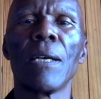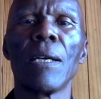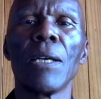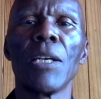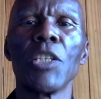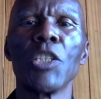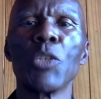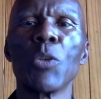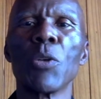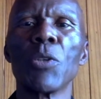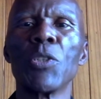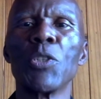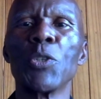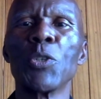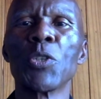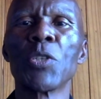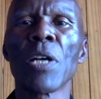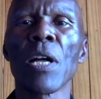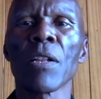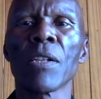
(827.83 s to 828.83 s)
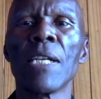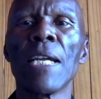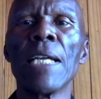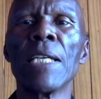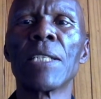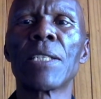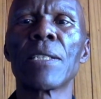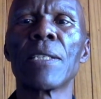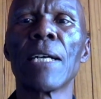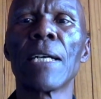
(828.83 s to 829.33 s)
you would use a
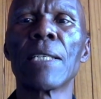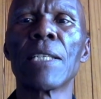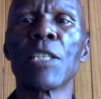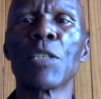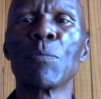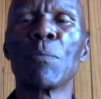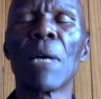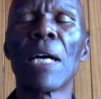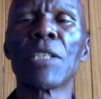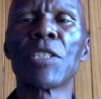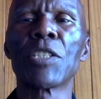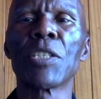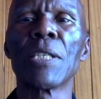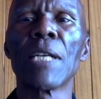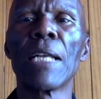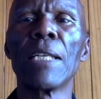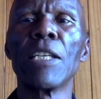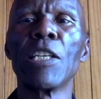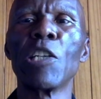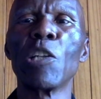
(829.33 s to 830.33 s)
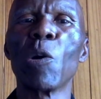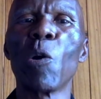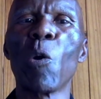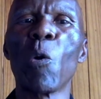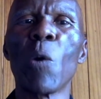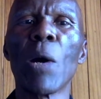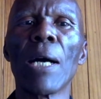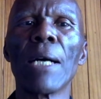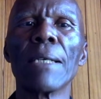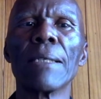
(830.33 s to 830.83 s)
rate that is marginally
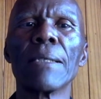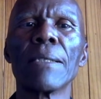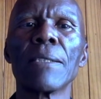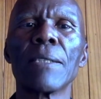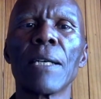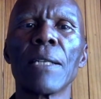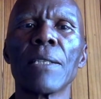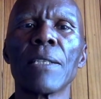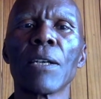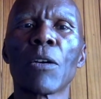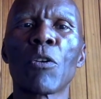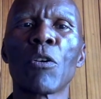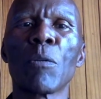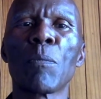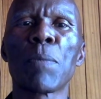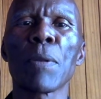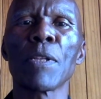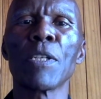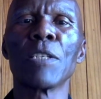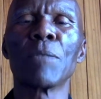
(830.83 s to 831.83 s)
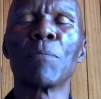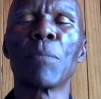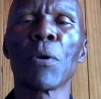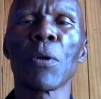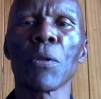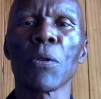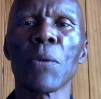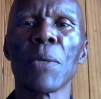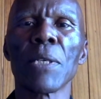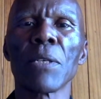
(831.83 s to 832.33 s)
lower than the corporate
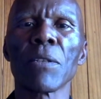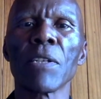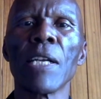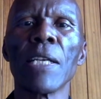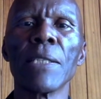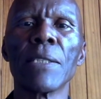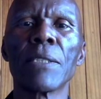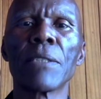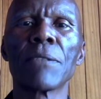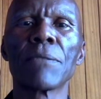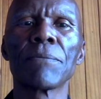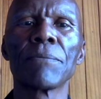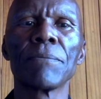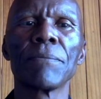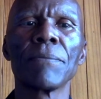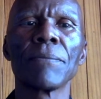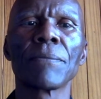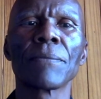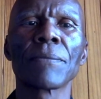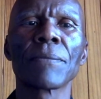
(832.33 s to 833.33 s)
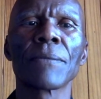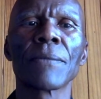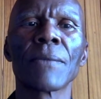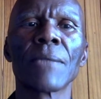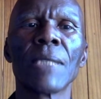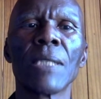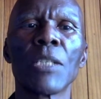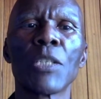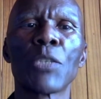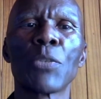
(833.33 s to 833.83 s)
borrowing rate.
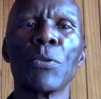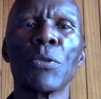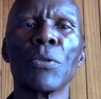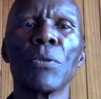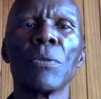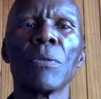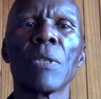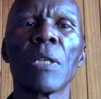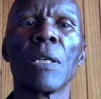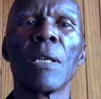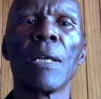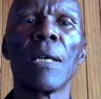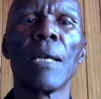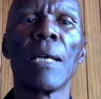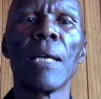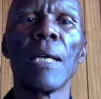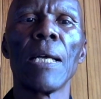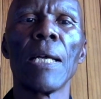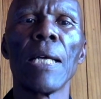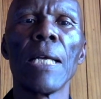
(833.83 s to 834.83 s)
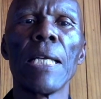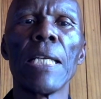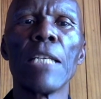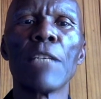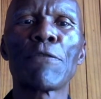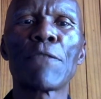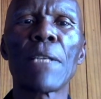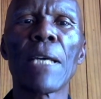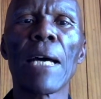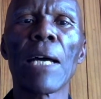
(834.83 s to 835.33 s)
2.
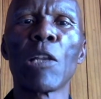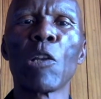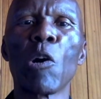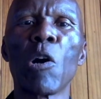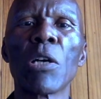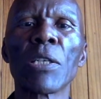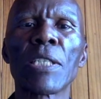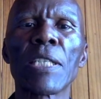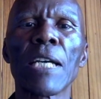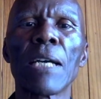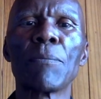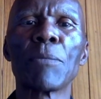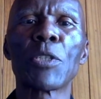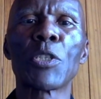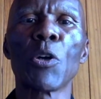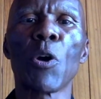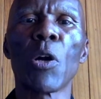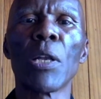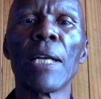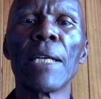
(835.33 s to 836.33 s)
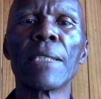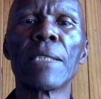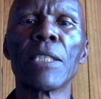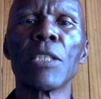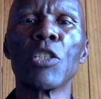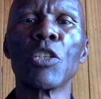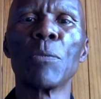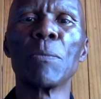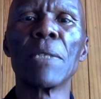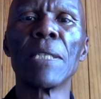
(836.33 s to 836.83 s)
If there are long-term
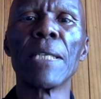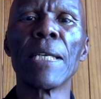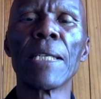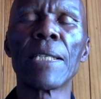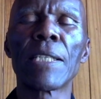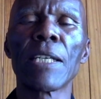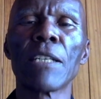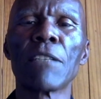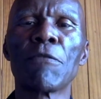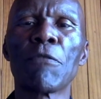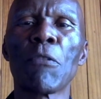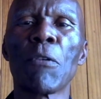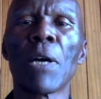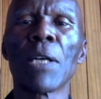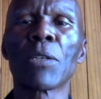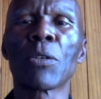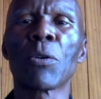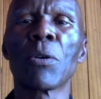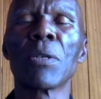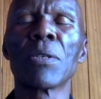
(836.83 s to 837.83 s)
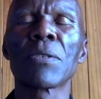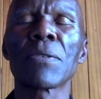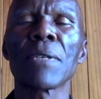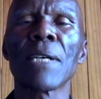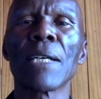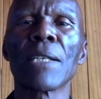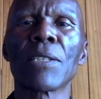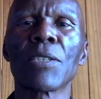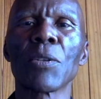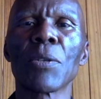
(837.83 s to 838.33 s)
dollar-denominated forward
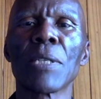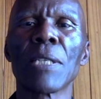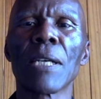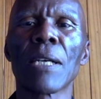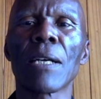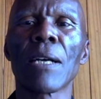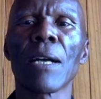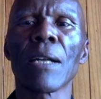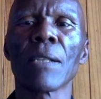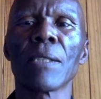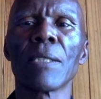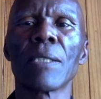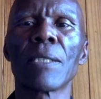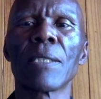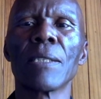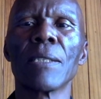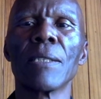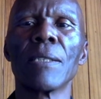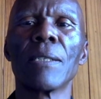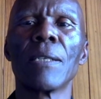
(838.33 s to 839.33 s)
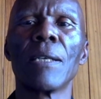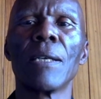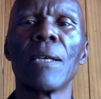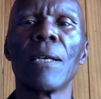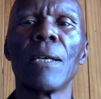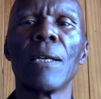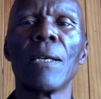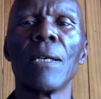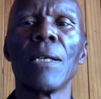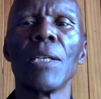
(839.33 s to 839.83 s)
contracts on the currency,
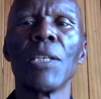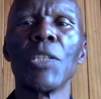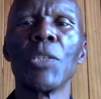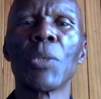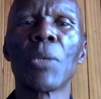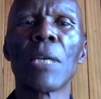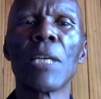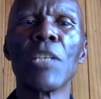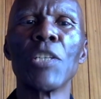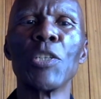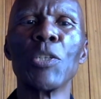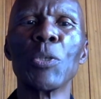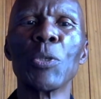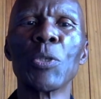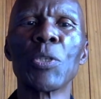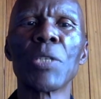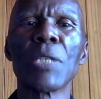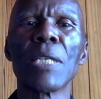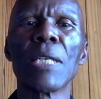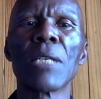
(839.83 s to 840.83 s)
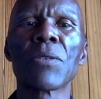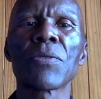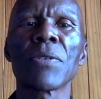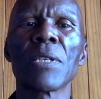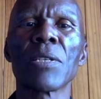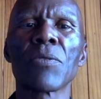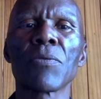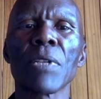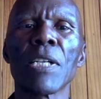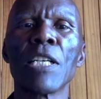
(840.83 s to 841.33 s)
you can use
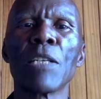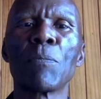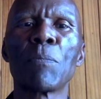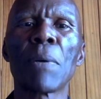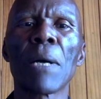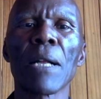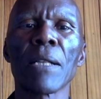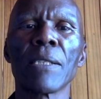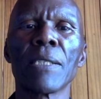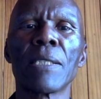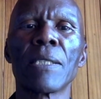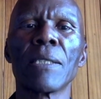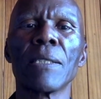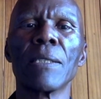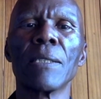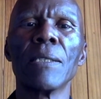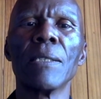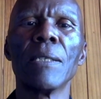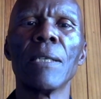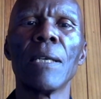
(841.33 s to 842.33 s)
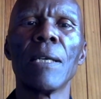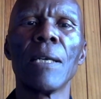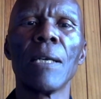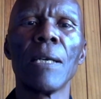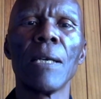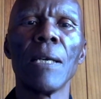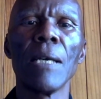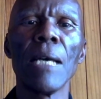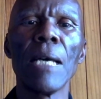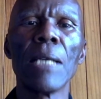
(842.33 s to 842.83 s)
interest rate parity
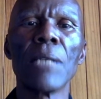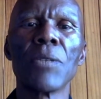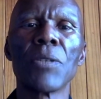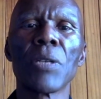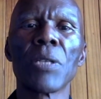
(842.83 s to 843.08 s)
and the